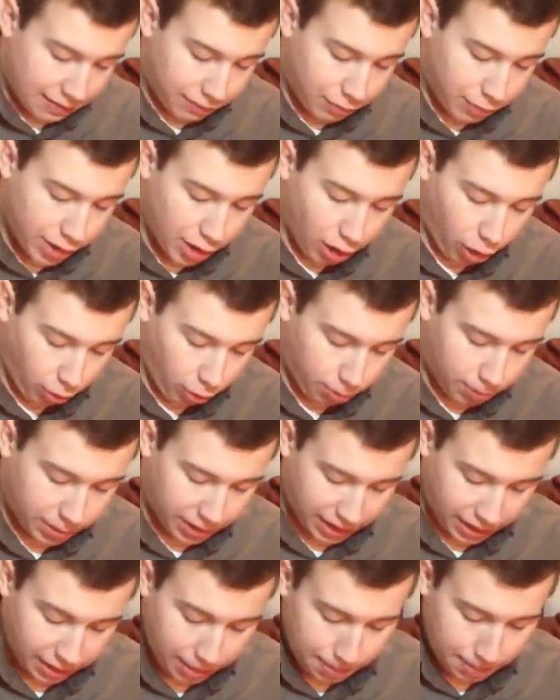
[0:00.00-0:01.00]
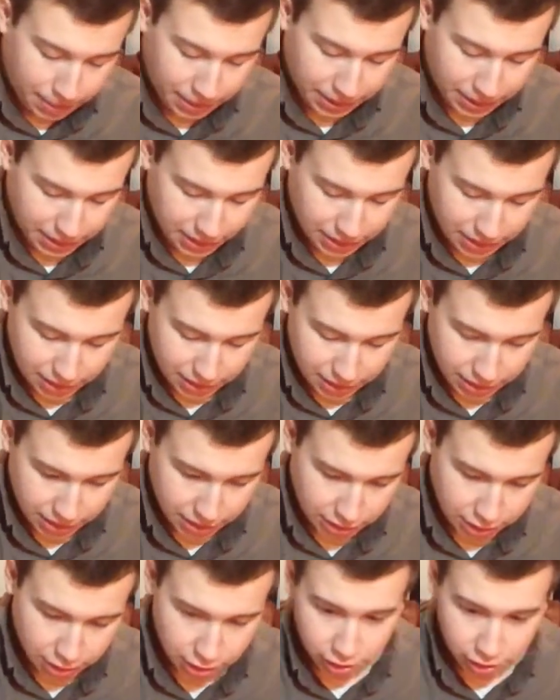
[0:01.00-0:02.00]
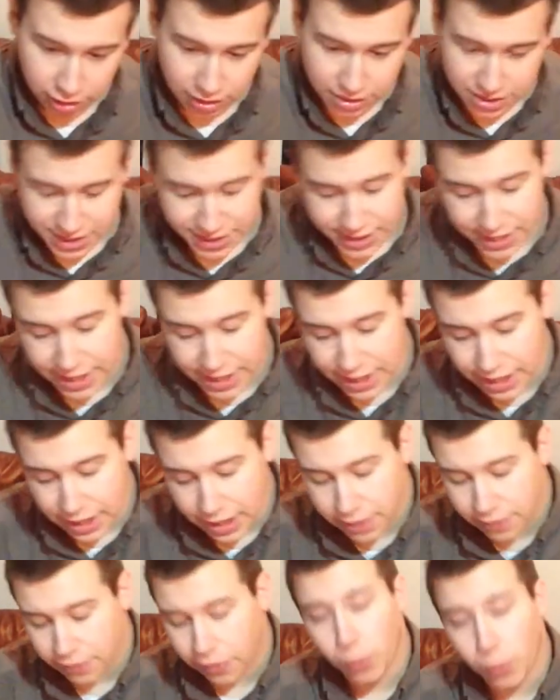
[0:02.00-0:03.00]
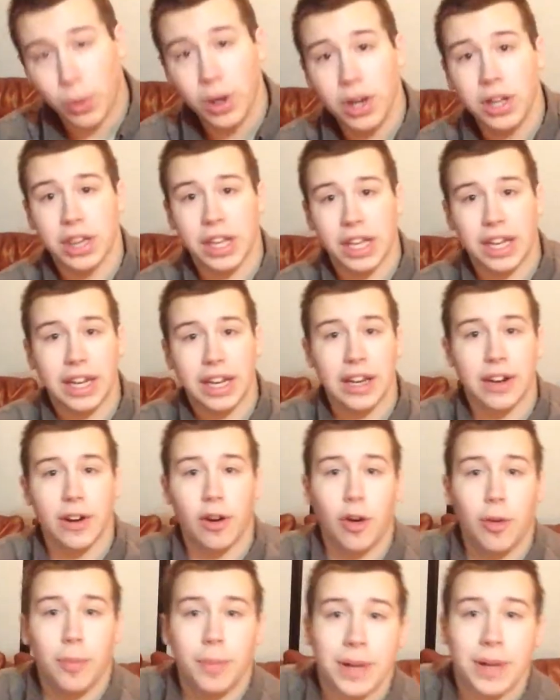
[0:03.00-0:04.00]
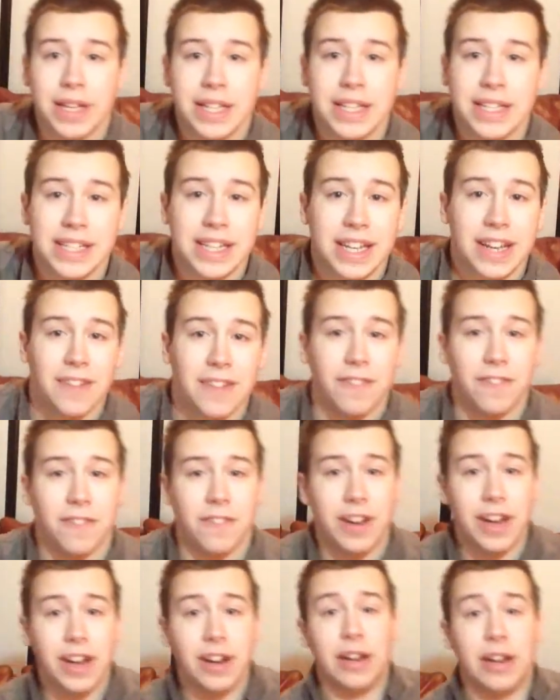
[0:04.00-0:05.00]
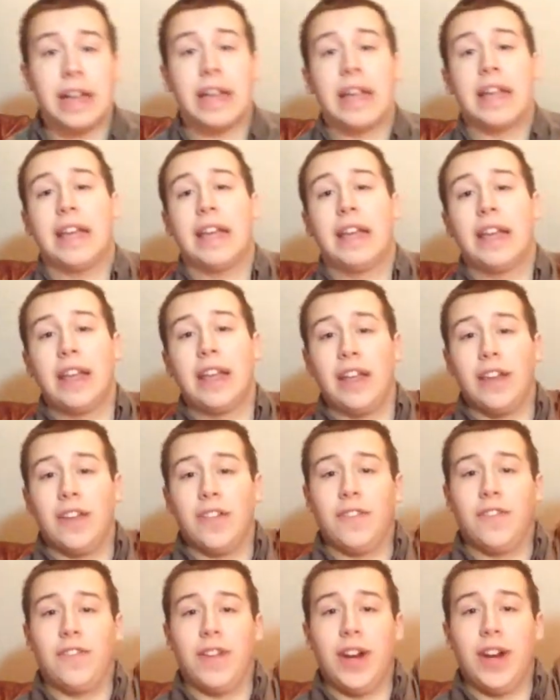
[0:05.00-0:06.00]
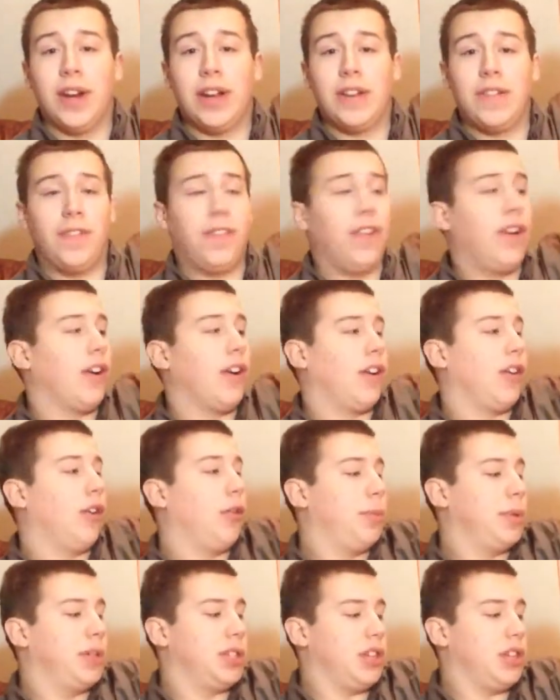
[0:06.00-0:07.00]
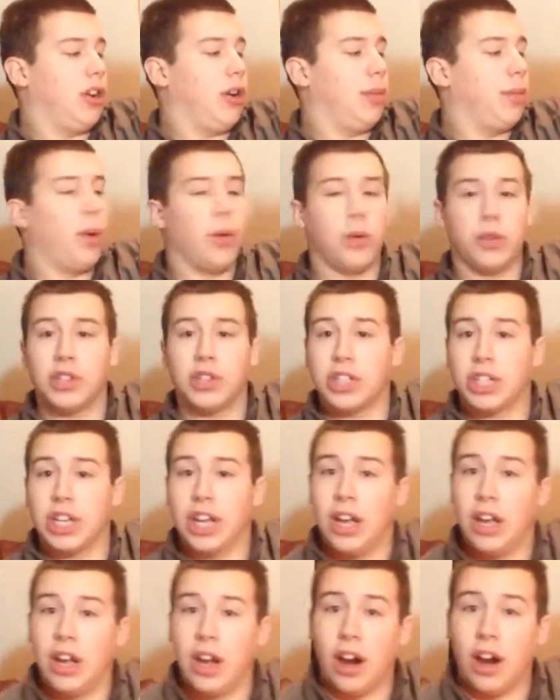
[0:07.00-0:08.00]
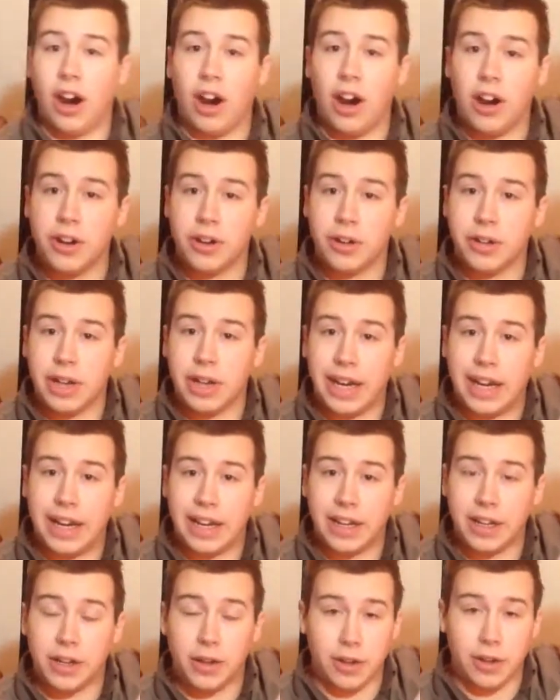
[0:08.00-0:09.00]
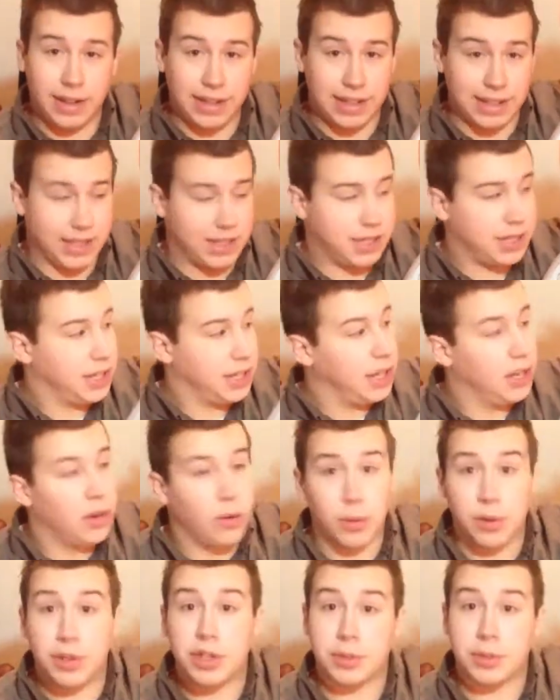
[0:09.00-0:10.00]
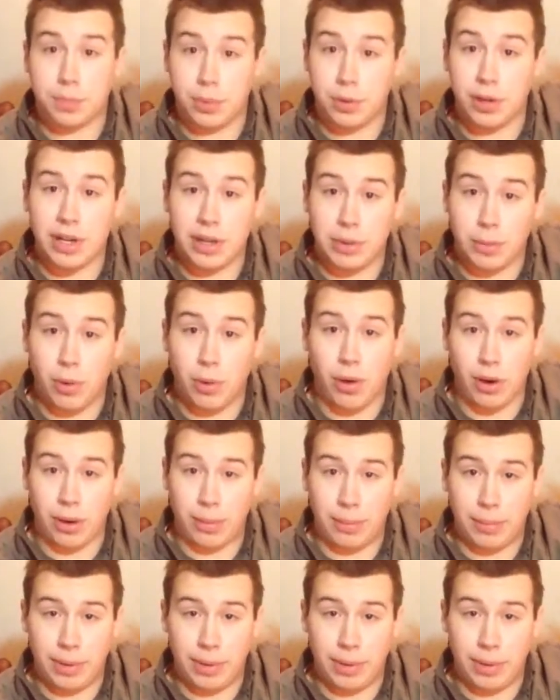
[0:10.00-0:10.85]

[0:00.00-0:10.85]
if we open it up, you can see, for one thing, it opens very, very far. It opens almost 180 degrees, which is pretty warm.